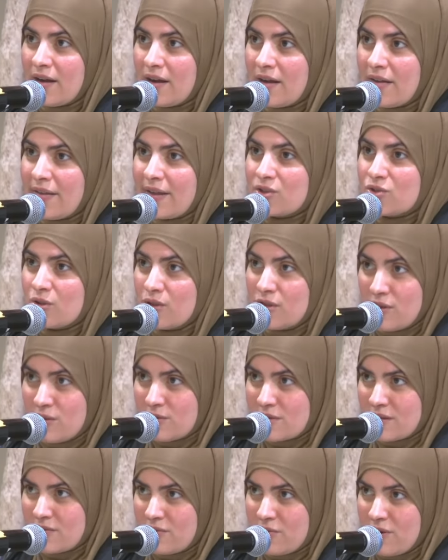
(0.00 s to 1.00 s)
That's what you
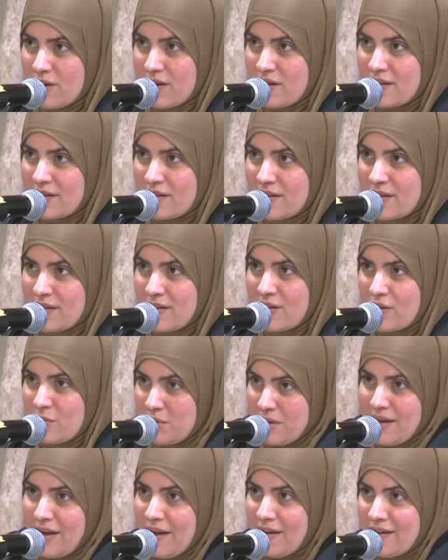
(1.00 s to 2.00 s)
use it for. You
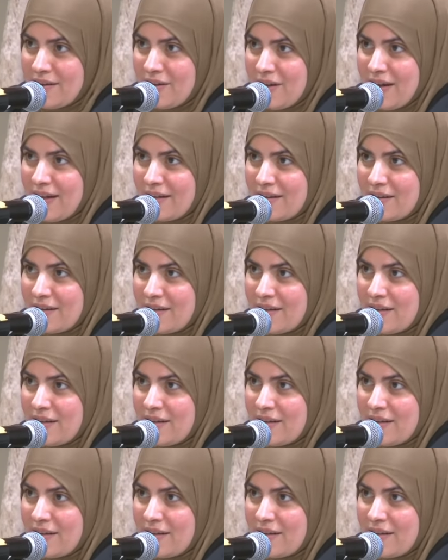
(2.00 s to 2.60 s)
put a hat on your head.